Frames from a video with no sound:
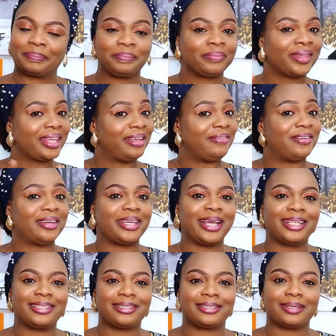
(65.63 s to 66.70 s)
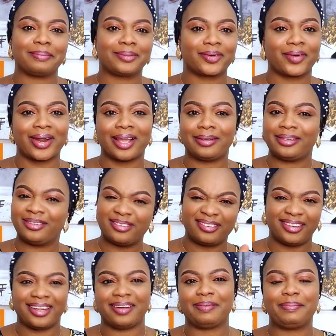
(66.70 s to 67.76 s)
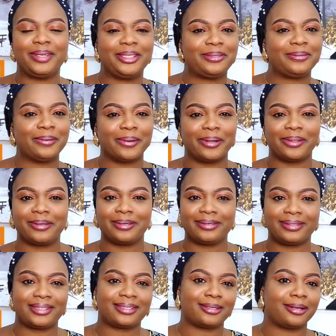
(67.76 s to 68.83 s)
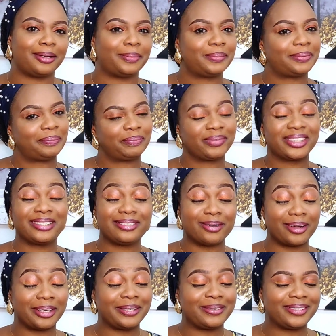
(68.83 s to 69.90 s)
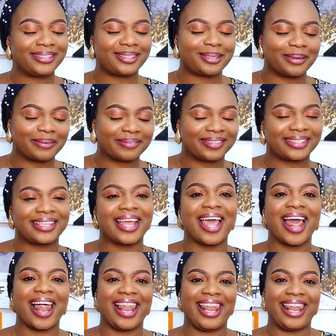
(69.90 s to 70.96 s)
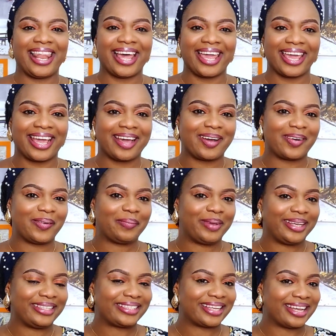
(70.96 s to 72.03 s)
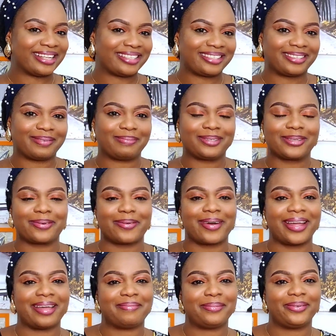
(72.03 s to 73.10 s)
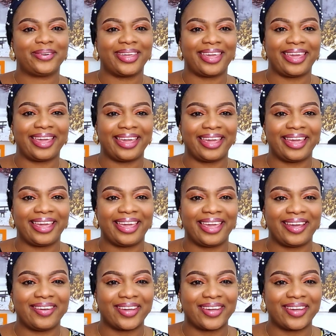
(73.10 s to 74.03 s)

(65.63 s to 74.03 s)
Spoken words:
If you're yet to subscribe, now, please do all the good stuffs. Like, comment and subscribe. Okay.